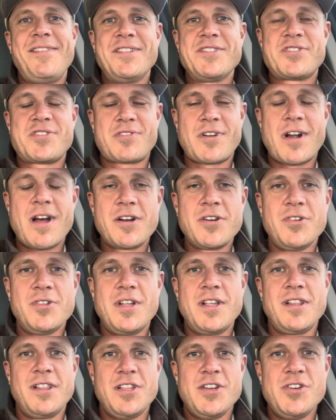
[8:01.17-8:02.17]
and struggle
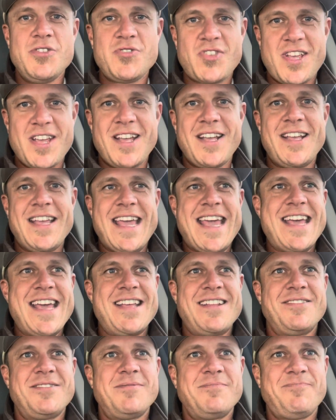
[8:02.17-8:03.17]
and losing
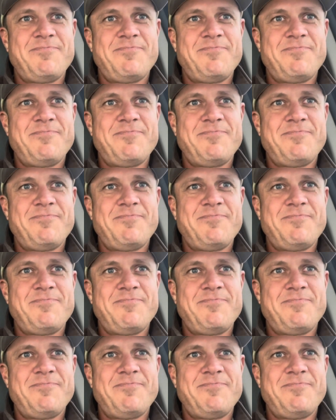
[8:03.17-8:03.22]
and